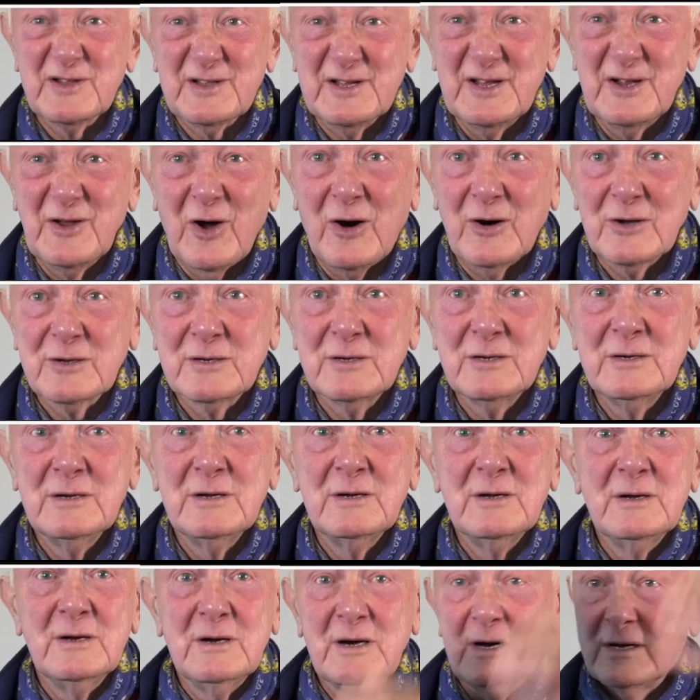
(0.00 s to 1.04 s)
the knot,
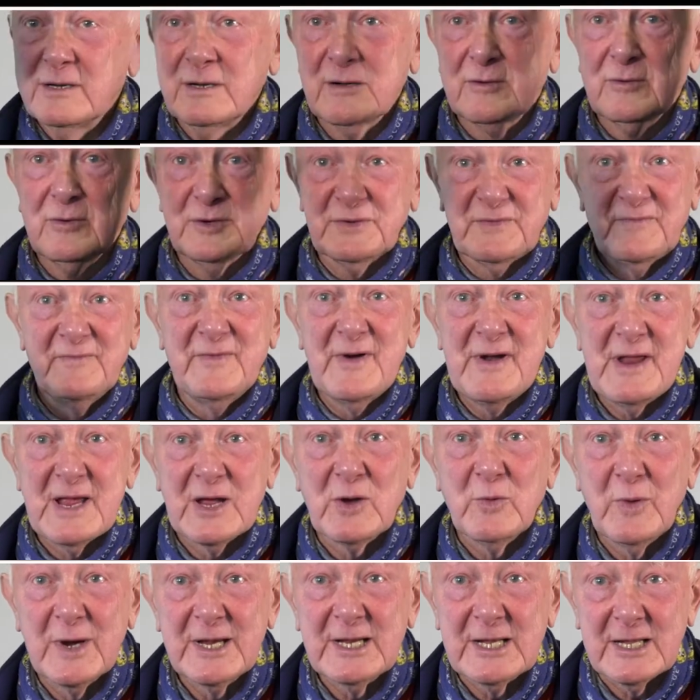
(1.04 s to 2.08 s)
and of course very
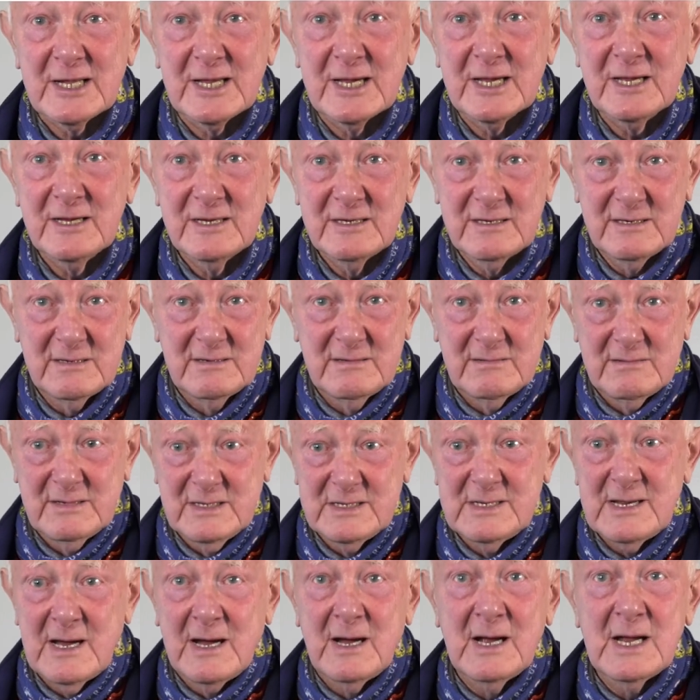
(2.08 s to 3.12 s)
quickly he
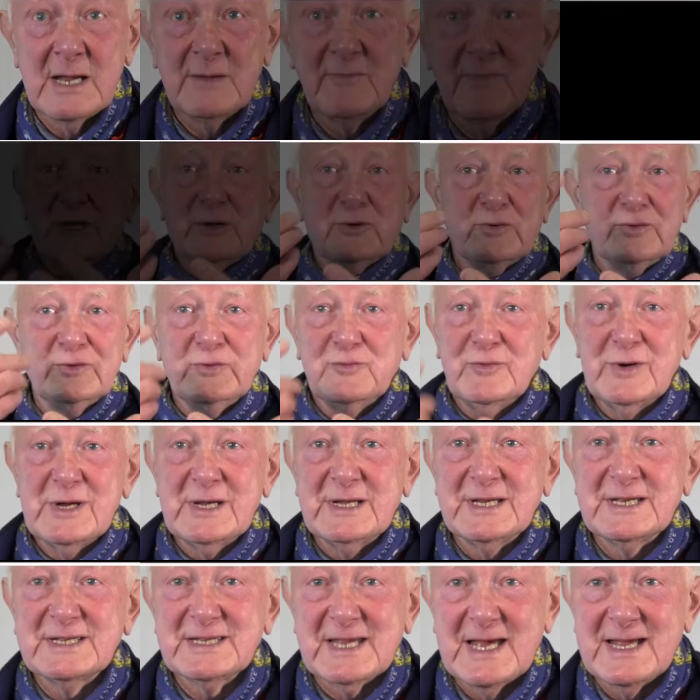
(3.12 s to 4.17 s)
died. He couldn't
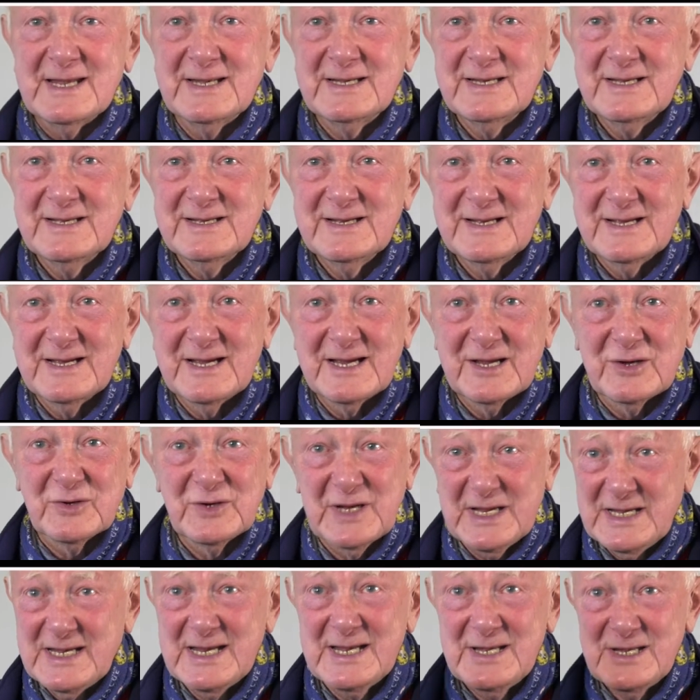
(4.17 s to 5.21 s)
redescend. He
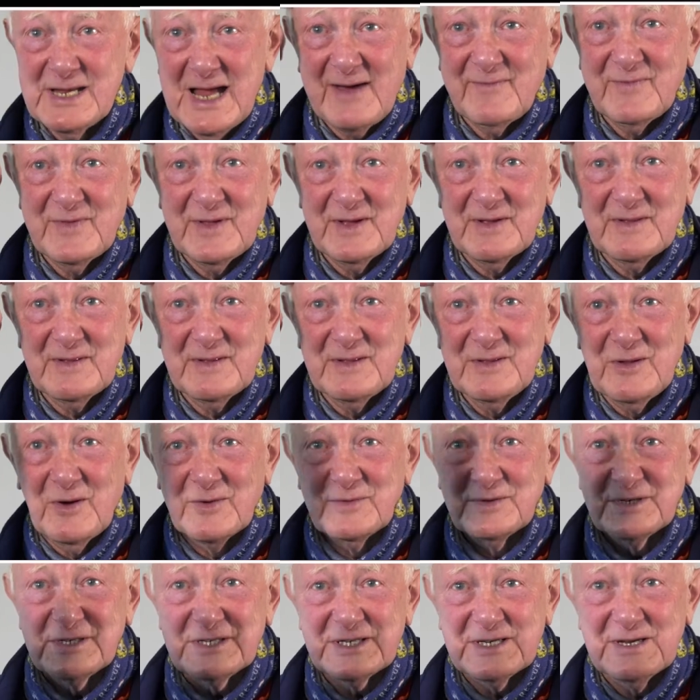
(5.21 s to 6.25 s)
didn't have the
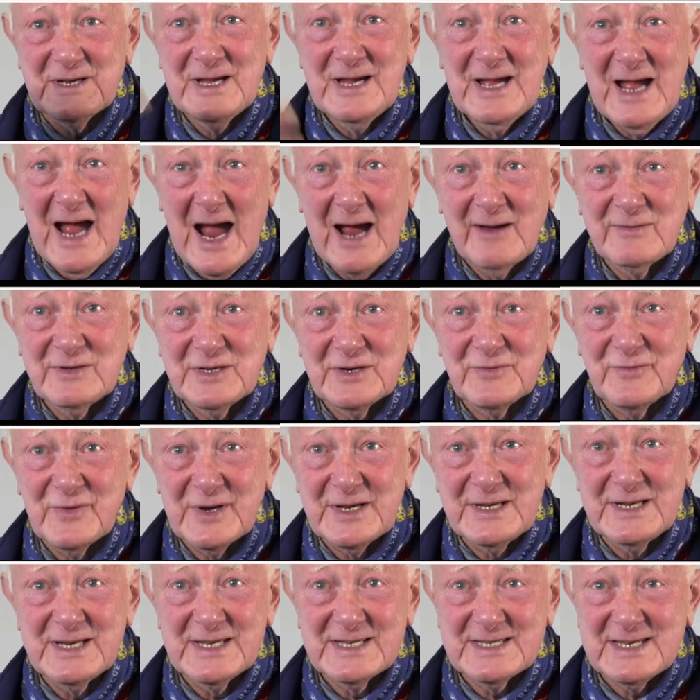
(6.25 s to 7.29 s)
nonce to how to
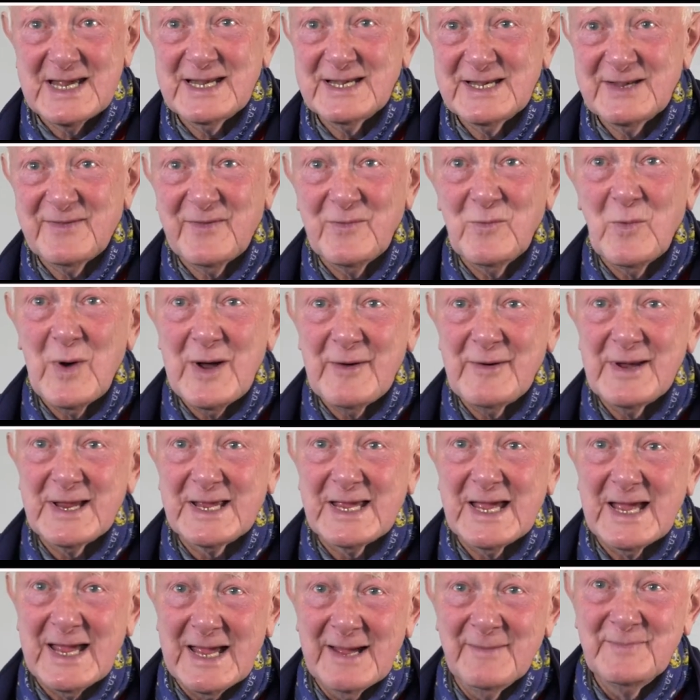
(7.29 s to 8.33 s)
redescend from where he
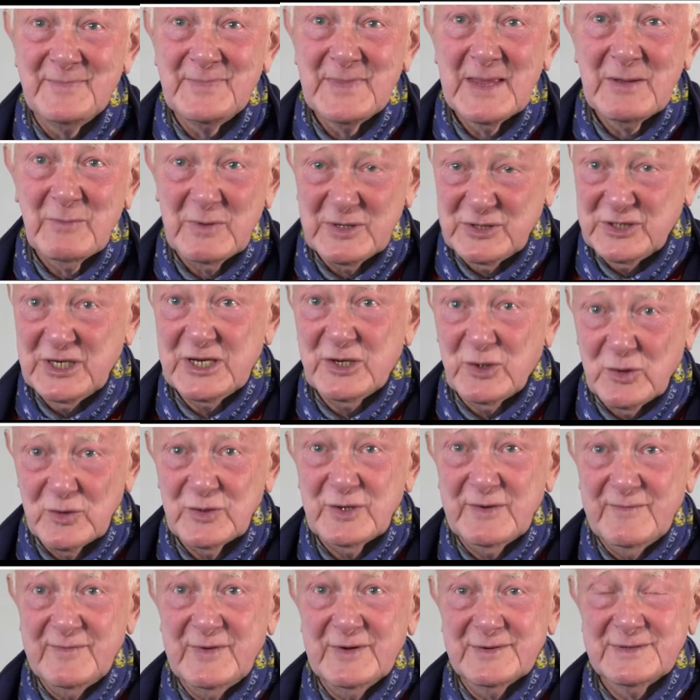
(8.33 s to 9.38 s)
came, which he could
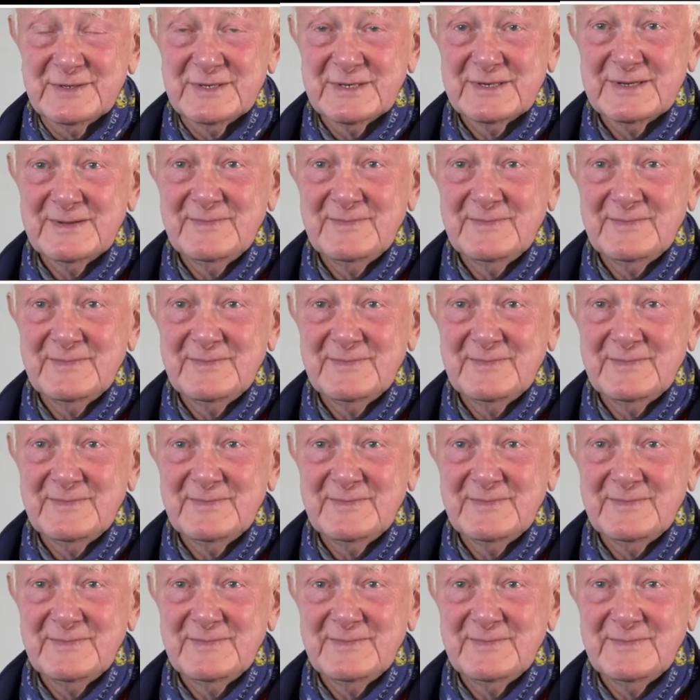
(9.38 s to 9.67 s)
have done.